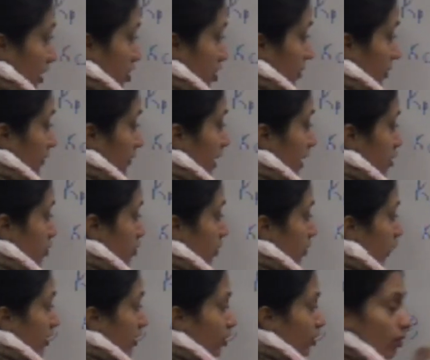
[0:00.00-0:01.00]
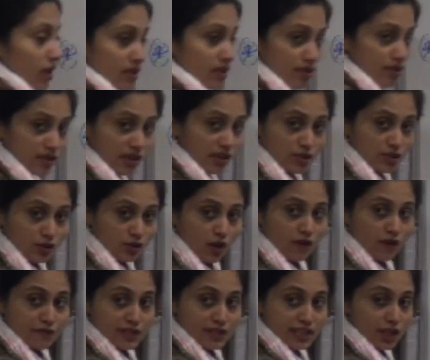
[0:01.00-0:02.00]
of H2O into concentration
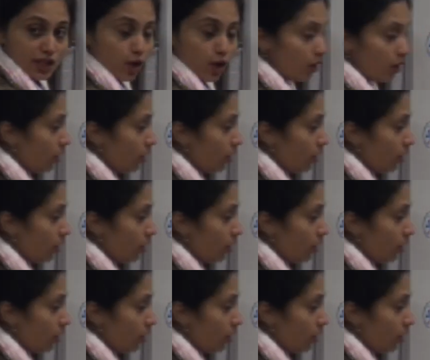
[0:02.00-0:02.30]
of CO.